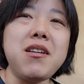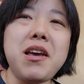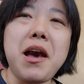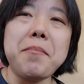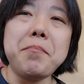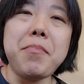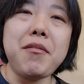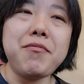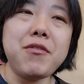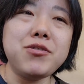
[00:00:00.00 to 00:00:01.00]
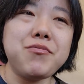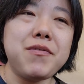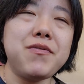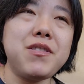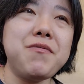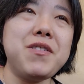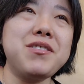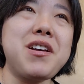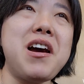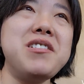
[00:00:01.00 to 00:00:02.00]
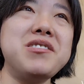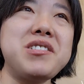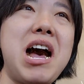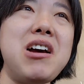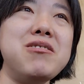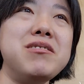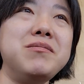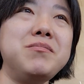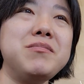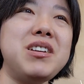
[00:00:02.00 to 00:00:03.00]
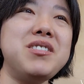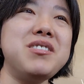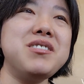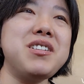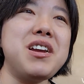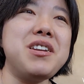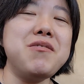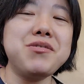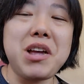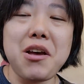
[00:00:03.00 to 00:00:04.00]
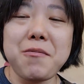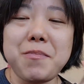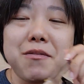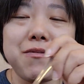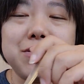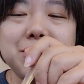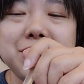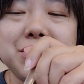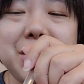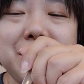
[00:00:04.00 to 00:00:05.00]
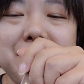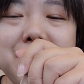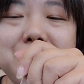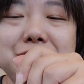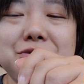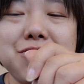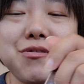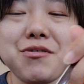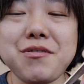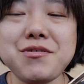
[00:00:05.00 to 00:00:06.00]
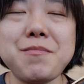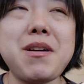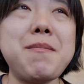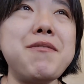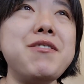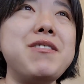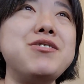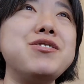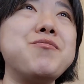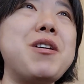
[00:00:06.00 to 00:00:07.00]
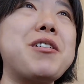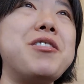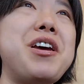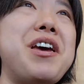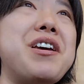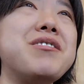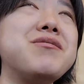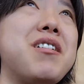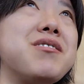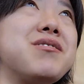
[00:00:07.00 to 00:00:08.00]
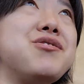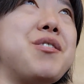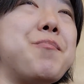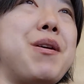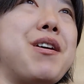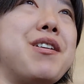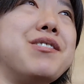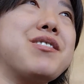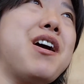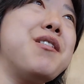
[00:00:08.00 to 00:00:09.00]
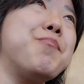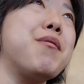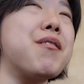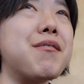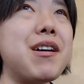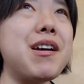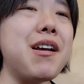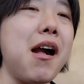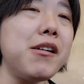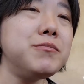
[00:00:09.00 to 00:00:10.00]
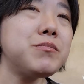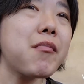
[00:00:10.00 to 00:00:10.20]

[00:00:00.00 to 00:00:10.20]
I hardly have breakfast with different kind of style. Like this is their new style breakfast. It's just so good. Sometimes I feel like just regular egg, sausage, and bacon is kind of boring.